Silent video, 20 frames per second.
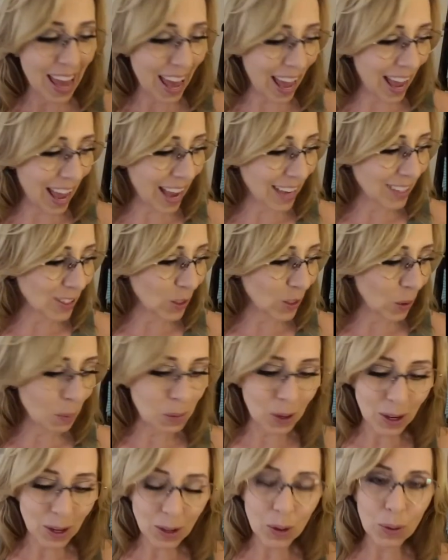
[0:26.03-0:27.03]
And so I'm
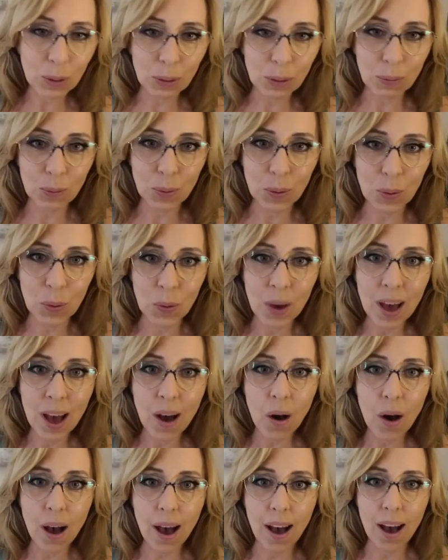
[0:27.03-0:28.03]
going to go through
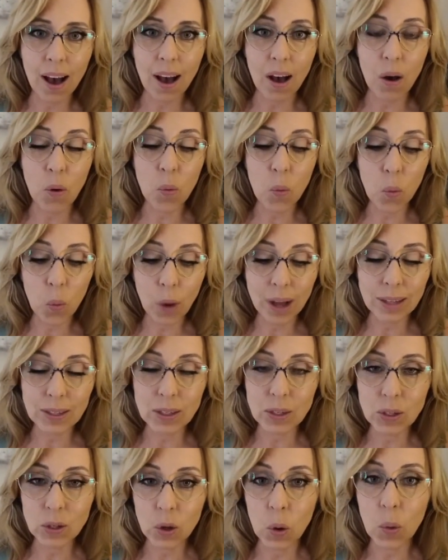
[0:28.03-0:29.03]
what's
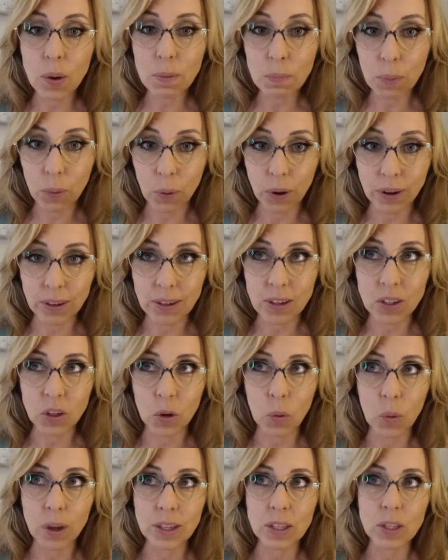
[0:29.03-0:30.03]
so important,
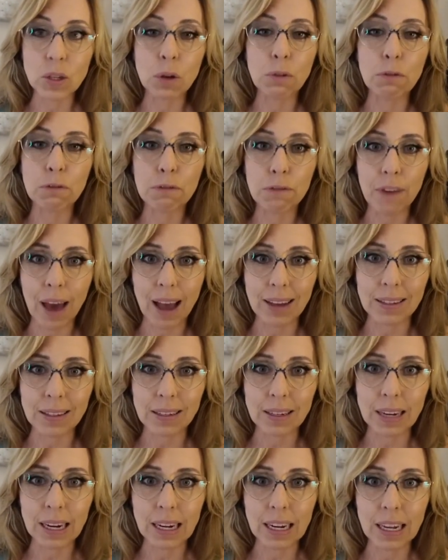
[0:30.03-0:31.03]
or what's so
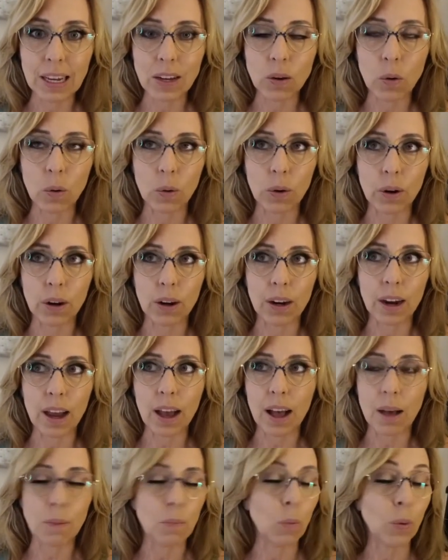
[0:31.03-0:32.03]
fascinating, or
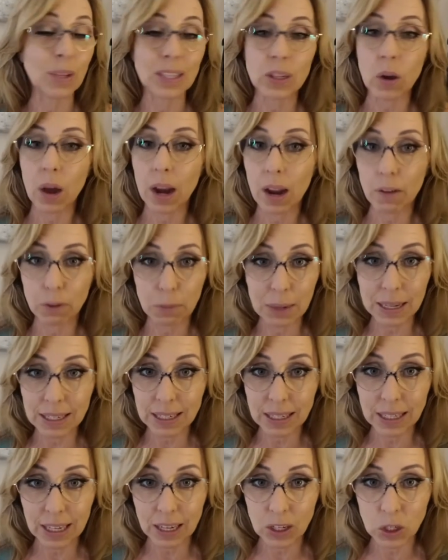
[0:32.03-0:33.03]
what's got everybody's
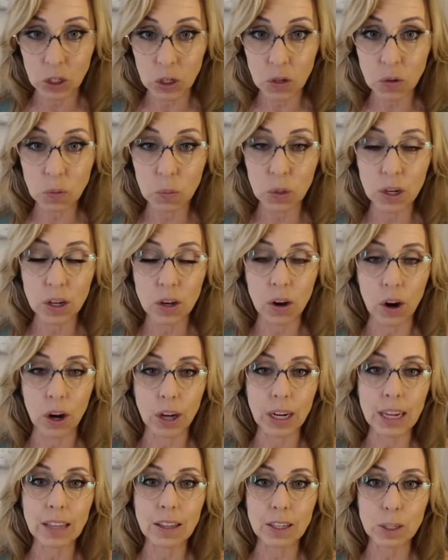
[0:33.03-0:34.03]
attention
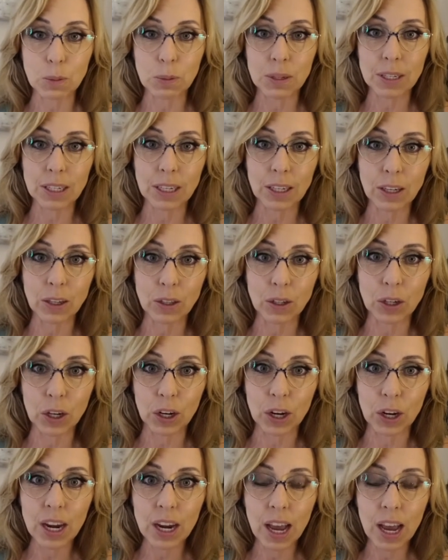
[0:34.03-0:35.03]
regarding this
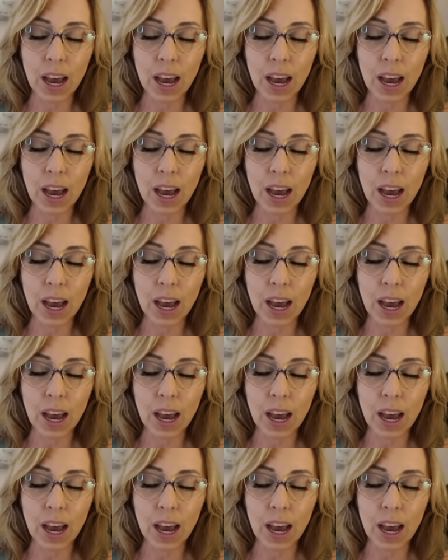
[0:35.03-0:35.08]
particular